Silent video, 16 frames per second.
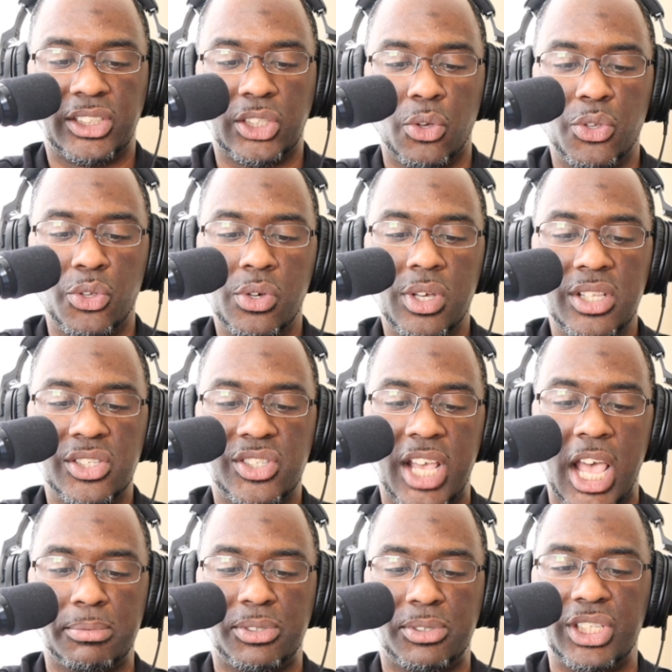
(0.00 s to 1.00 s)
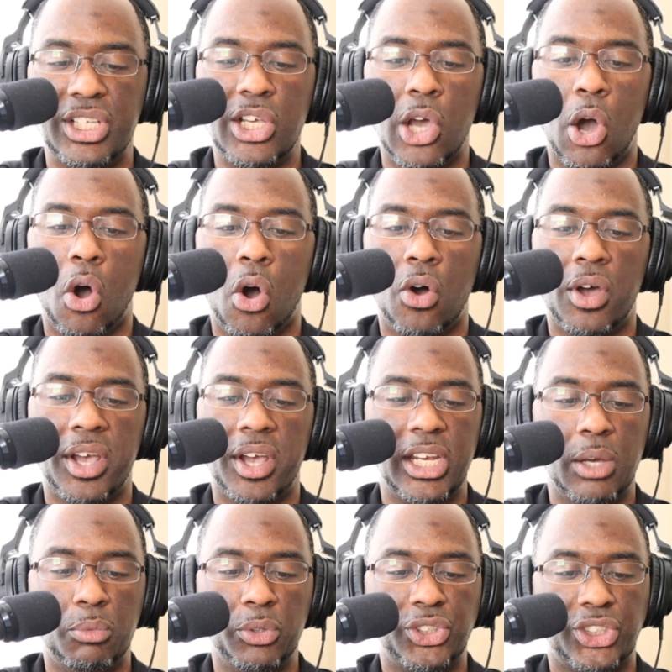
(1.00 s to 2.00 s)
And so you can tap See All,
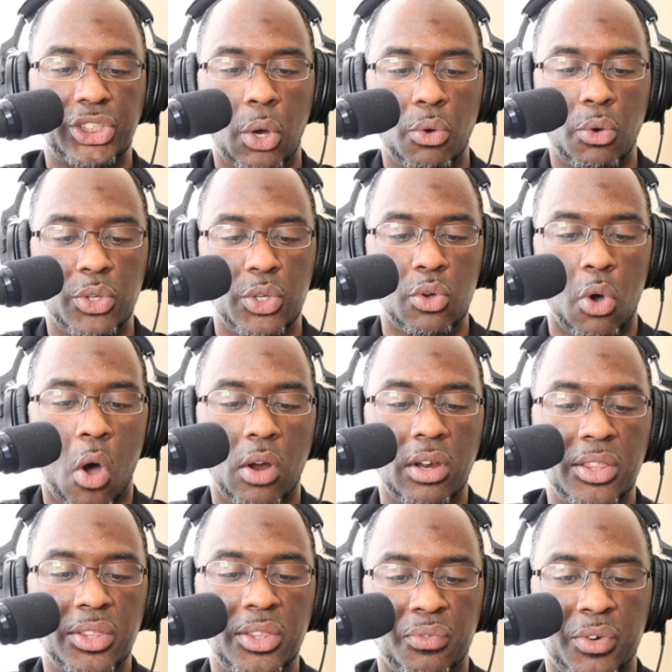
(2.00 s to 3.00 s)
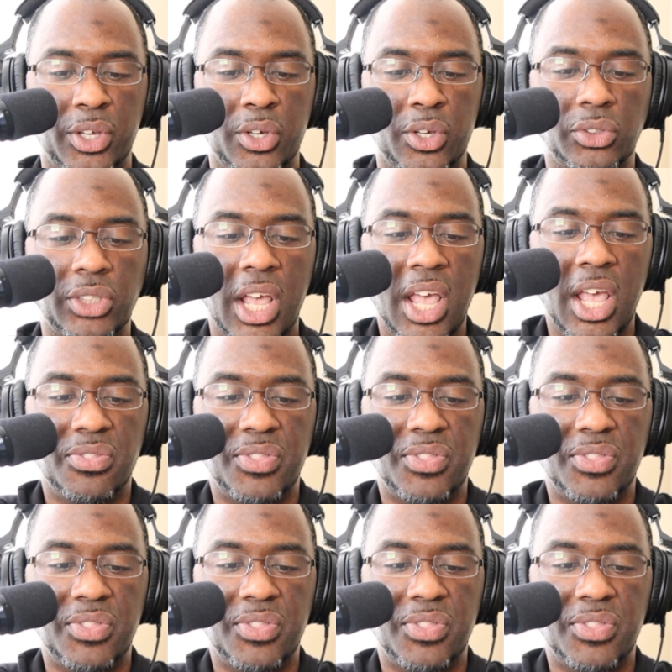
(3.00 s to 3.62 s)
and it will show you all of the Reels